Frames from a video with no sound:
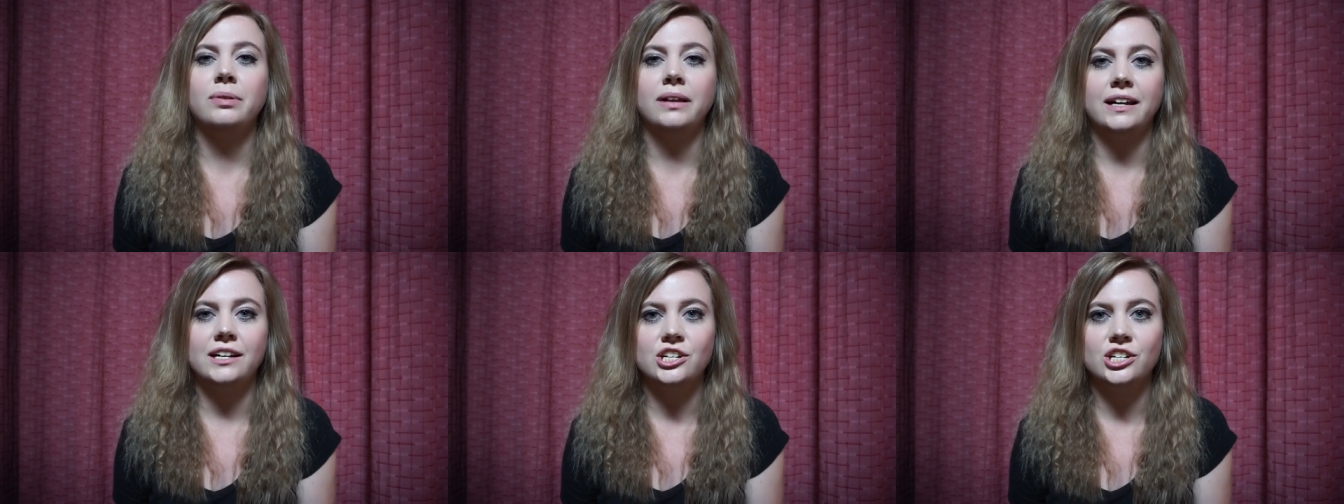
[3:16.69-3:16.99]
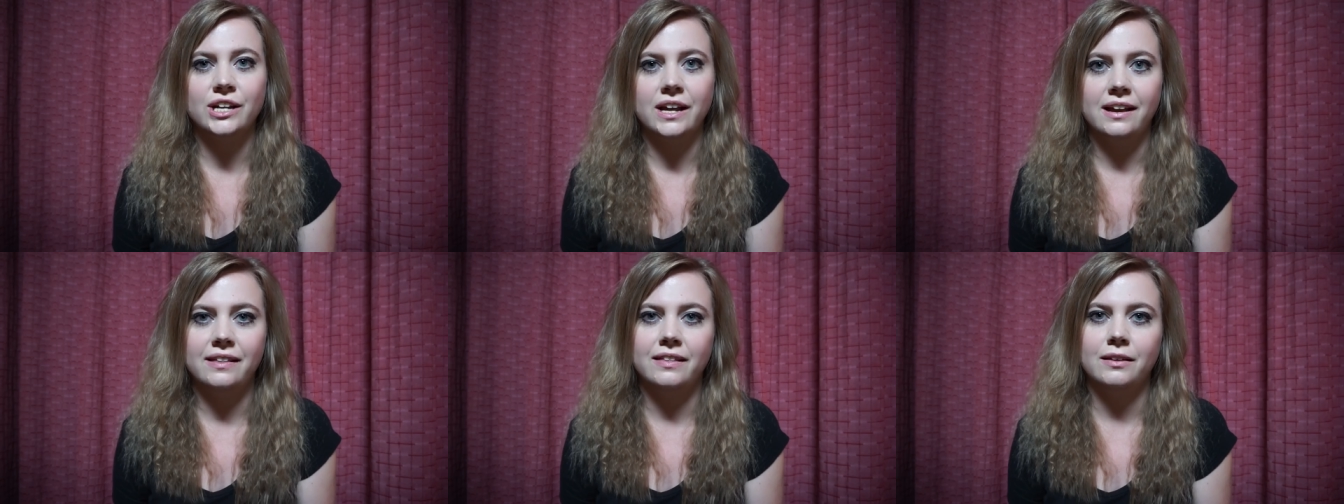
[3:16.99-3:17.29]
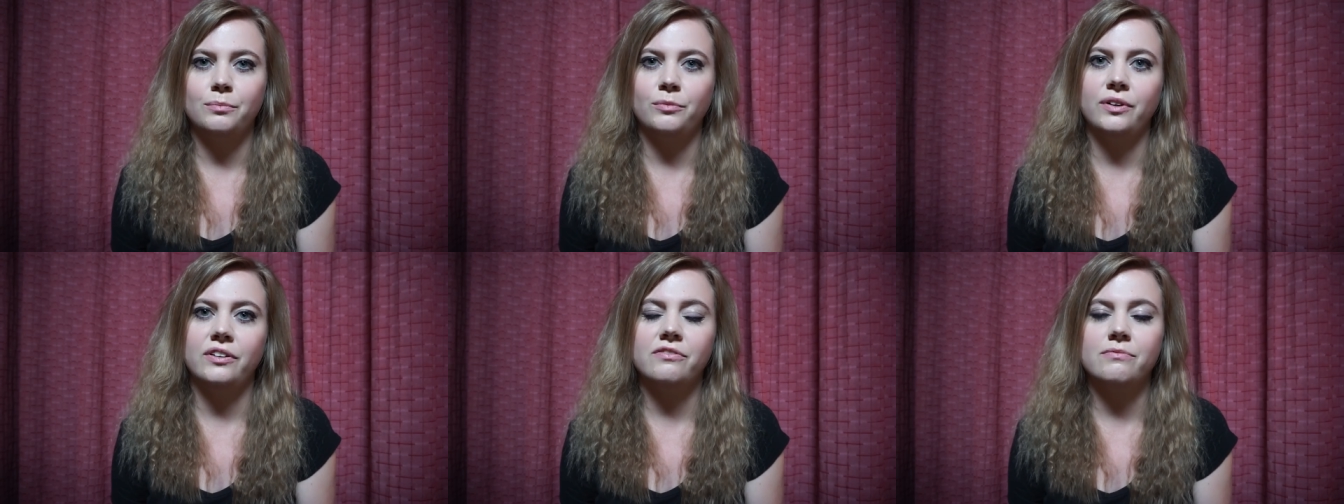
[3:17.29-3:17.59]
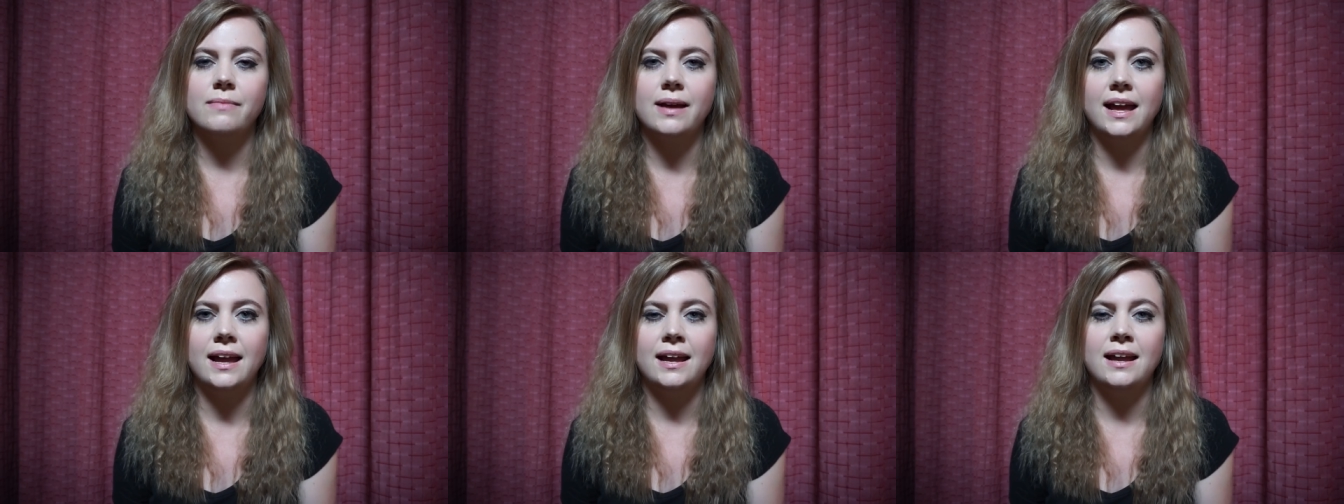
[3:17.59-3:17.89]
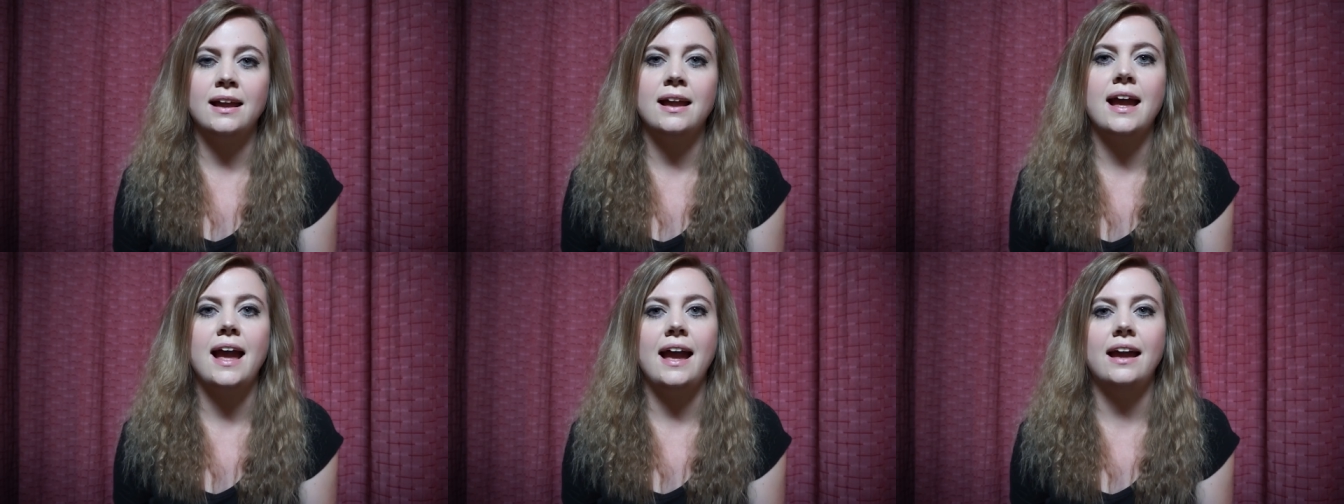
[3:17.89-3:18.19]
Please share them with
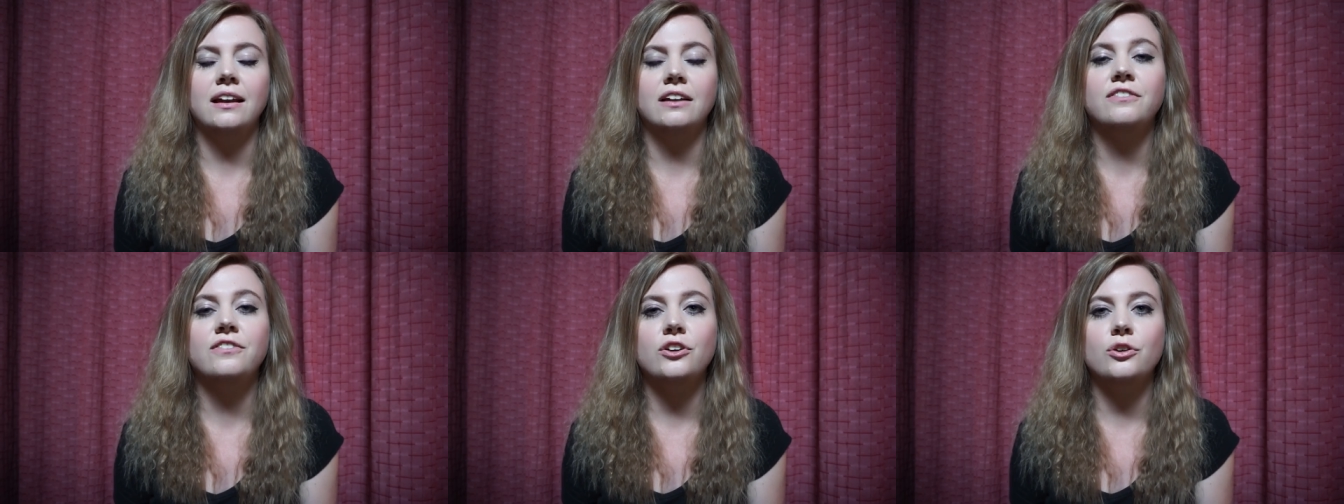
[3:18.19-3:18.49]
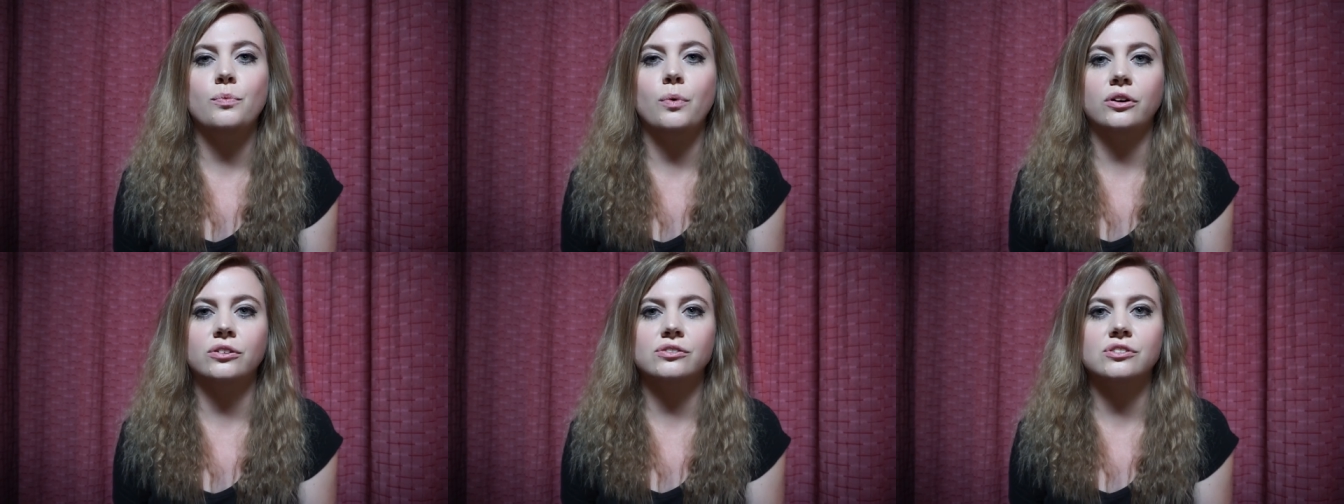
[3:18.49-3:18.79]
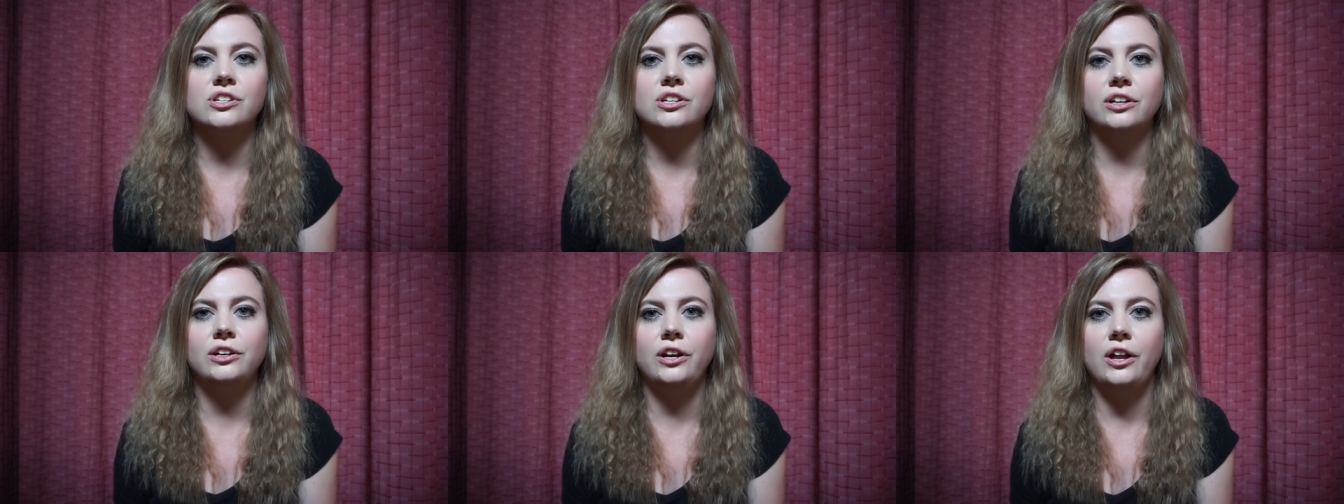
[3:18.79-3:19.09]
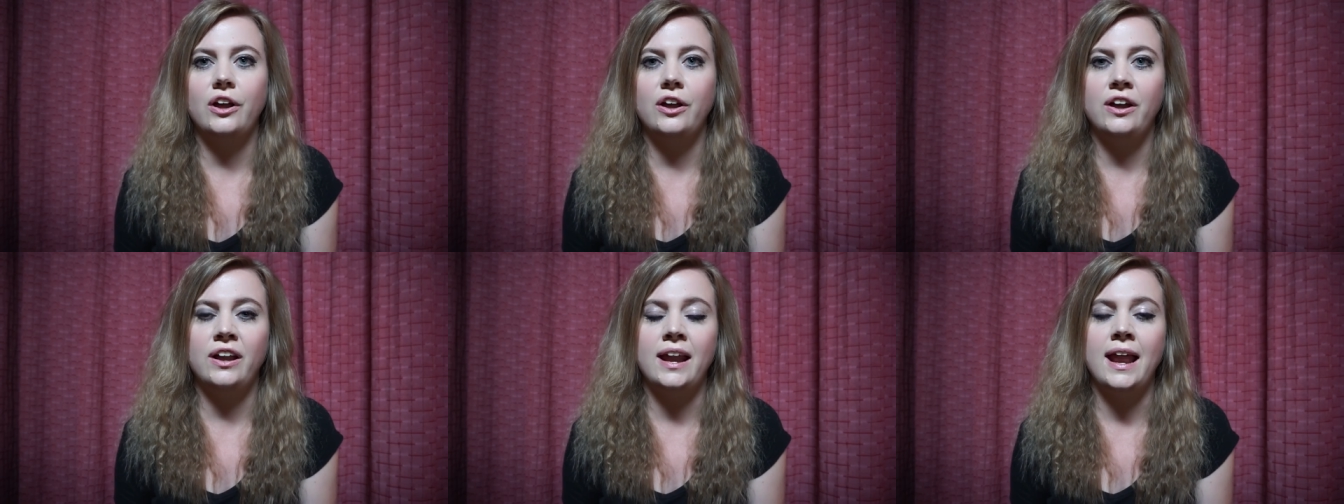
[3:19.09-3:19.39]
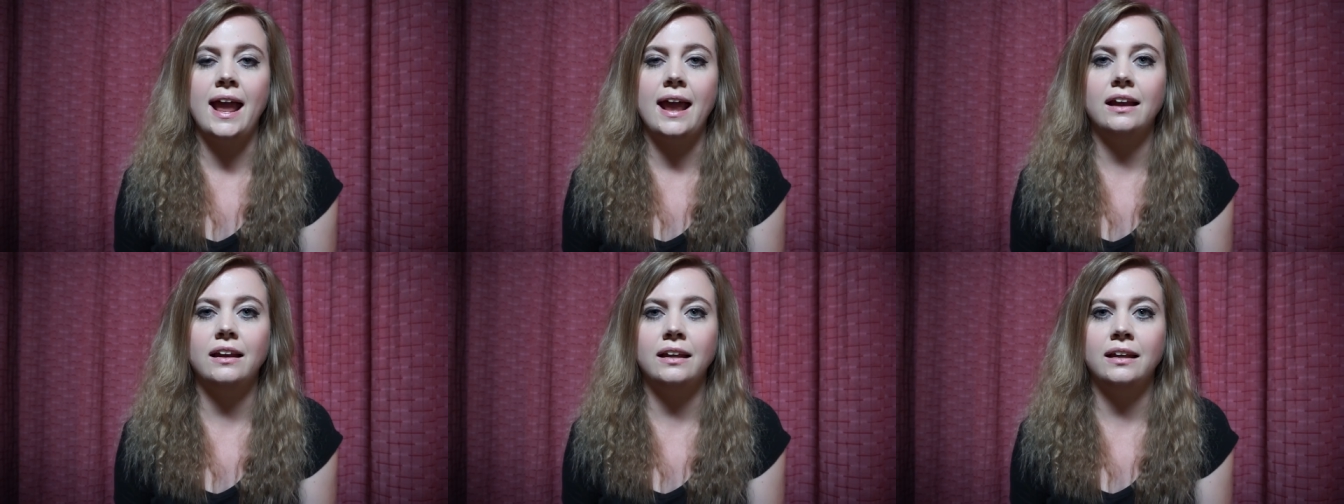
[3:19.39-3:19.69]
me, and if you want to learn
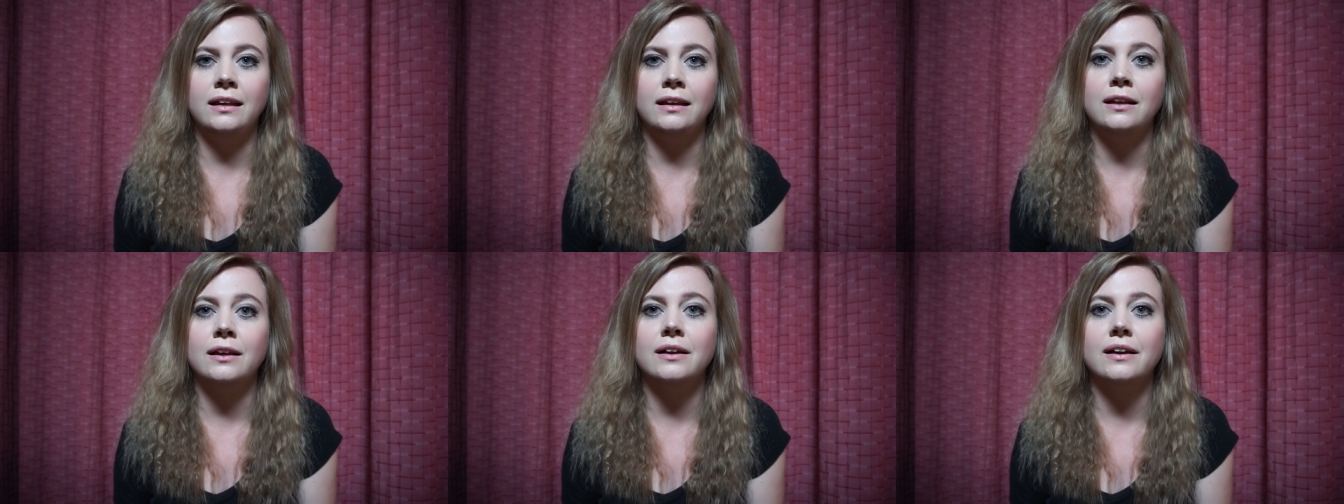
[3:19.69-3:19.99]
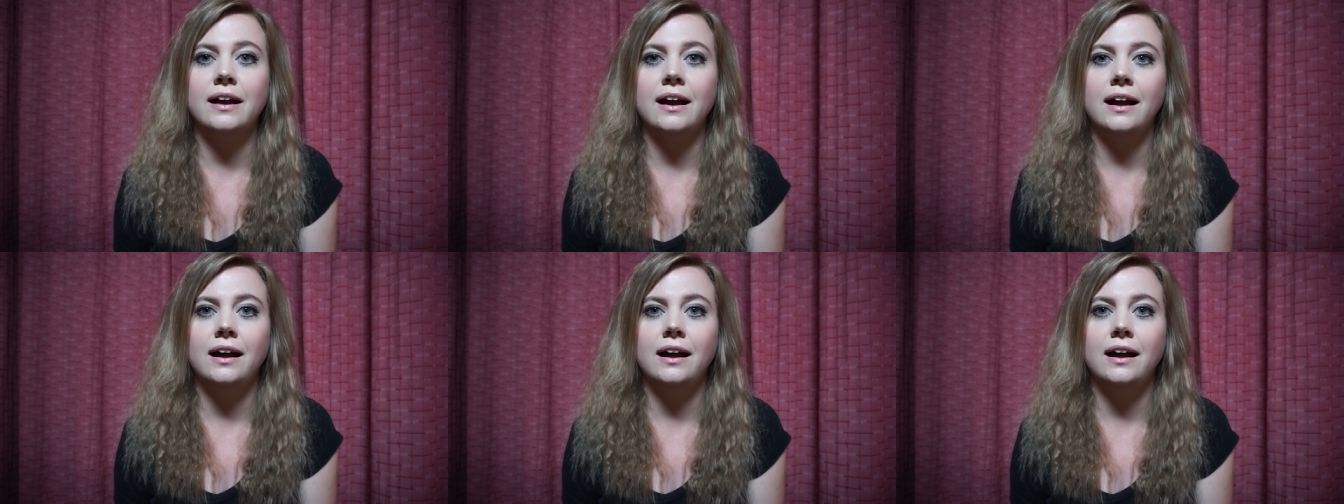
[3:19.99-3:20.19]
any